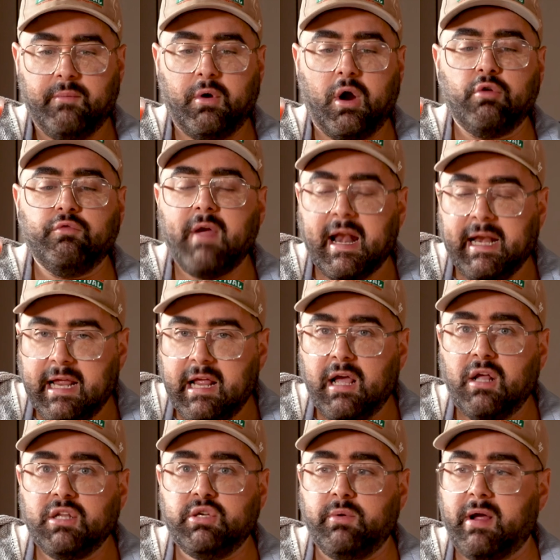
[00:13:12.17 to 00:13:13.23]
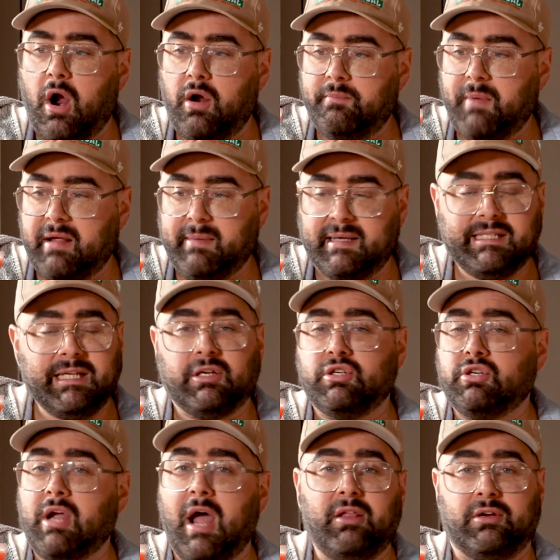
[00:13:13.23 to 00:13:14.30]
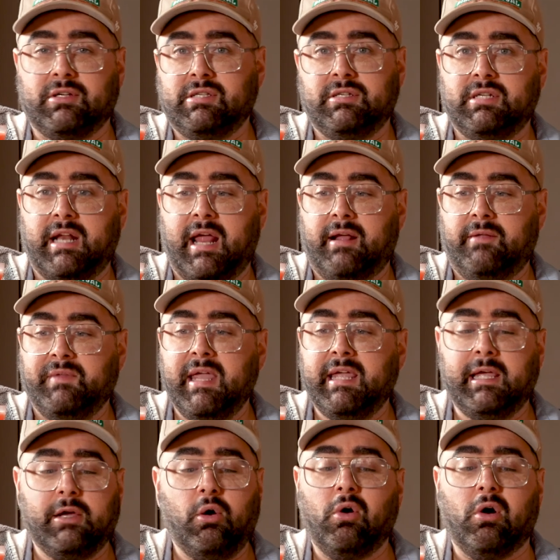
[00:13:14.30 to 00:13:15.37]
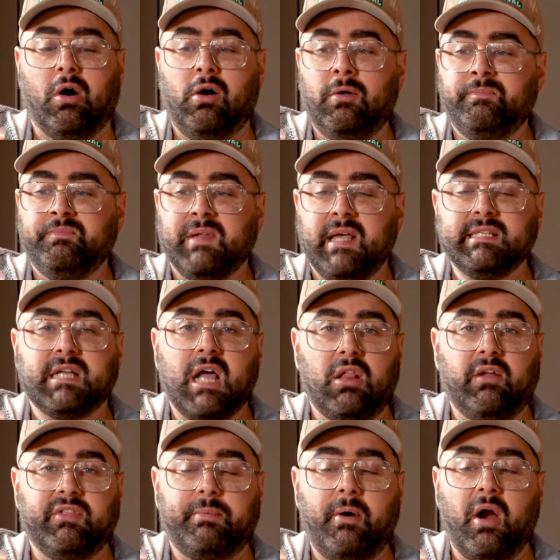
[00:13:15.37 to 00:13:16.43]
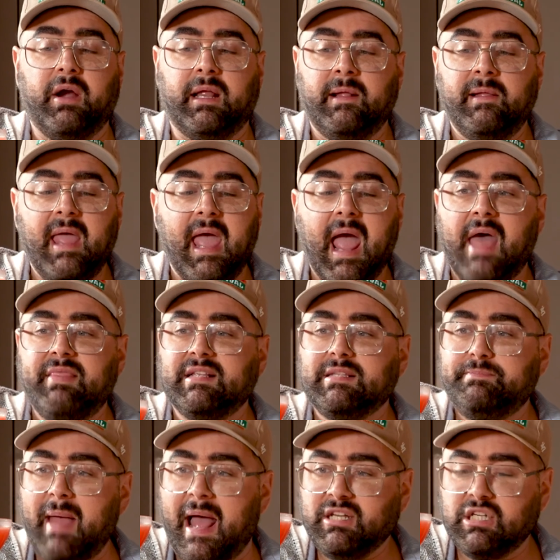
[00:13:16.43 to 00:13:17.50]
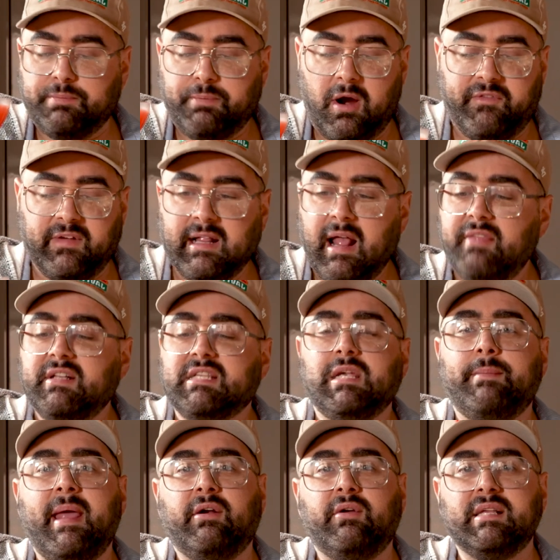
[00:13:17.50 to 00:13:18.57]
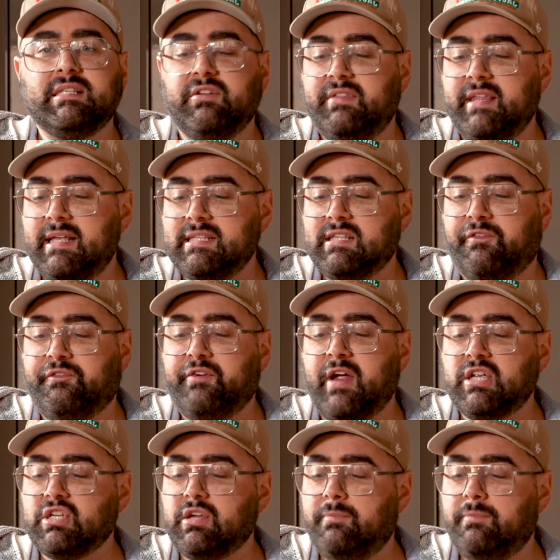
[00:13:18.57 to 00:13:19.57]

We're already doing my signature colors today. Kiki Coral is the color of the party, and this matches perfect. The tomato-ness of this, the fresh